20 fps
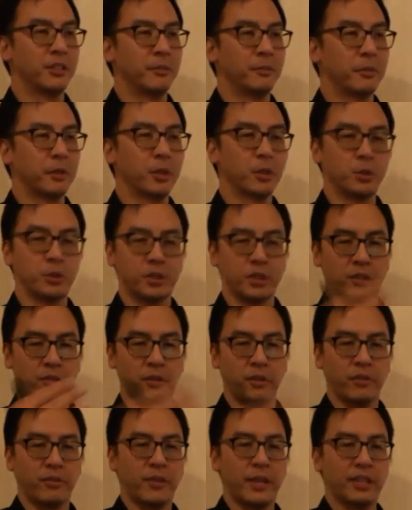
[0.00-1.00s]
because we're seeing
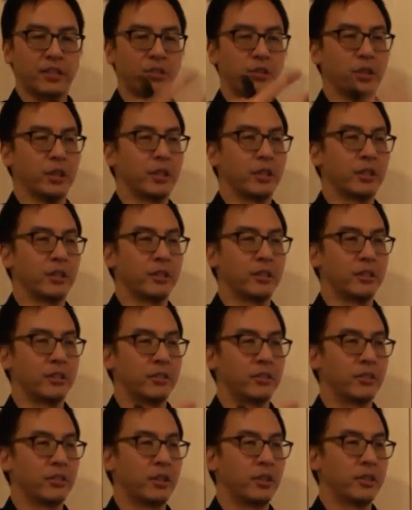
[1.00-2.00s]
from a flat screen
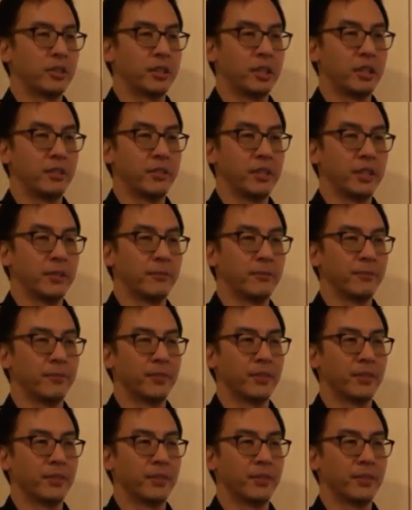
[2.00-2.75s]
on the T V